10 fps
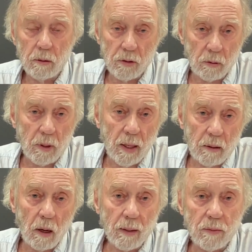So
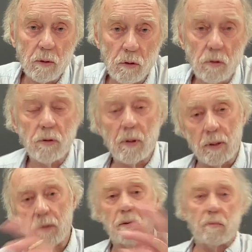again, not the Jews,
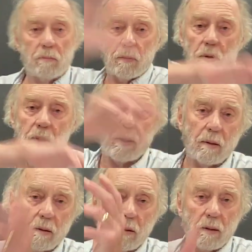turning
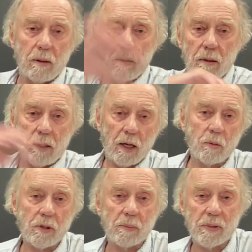the
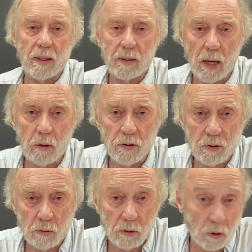tables upside down as
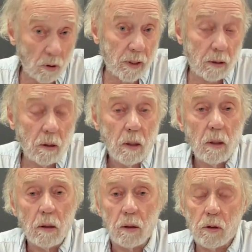a returning
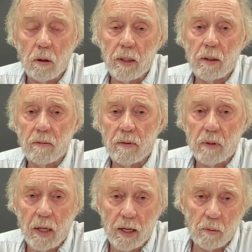of the
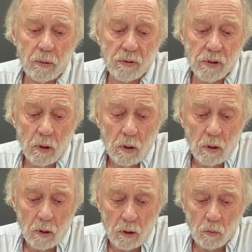tables,
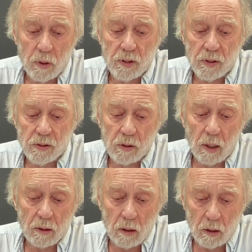in which it's
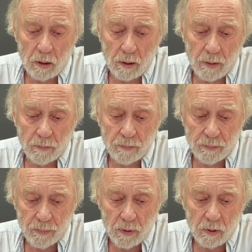not the
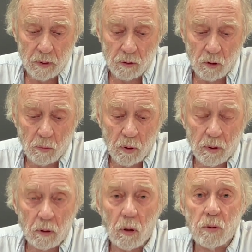
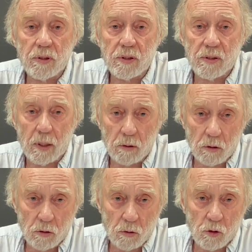tuberculosis that
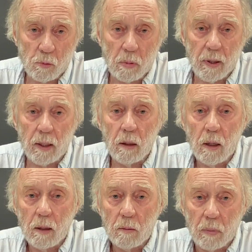the Jews bring,
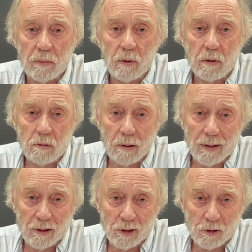but the
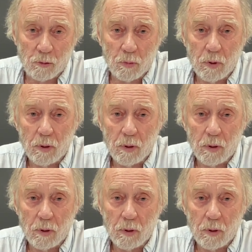cretinism